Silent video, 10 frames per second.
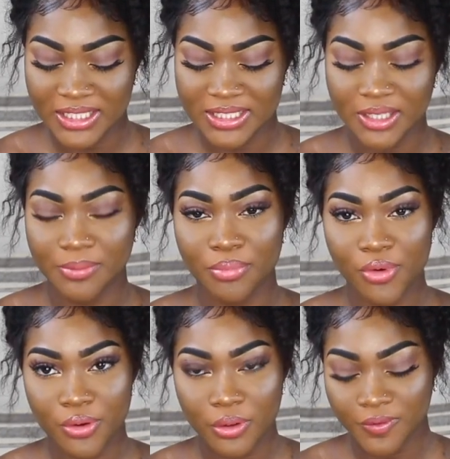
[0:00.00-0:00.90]
It's the
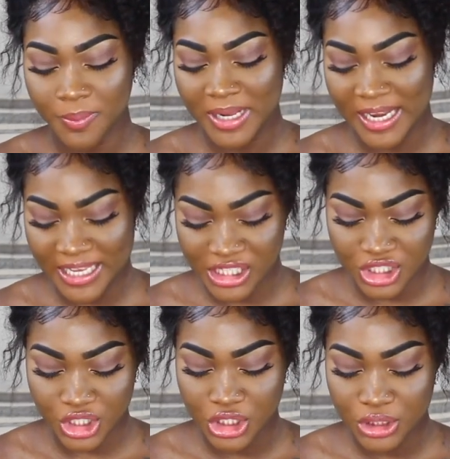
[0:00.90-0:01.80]
improved
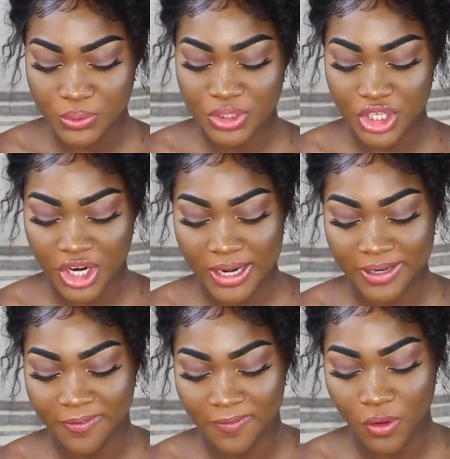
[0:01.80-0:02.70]
Malaysian loose
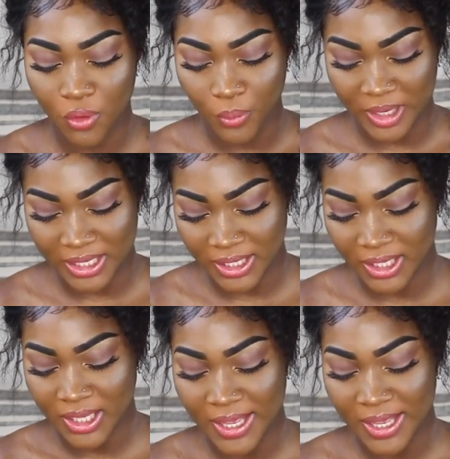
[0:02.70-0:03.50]
curly full wig,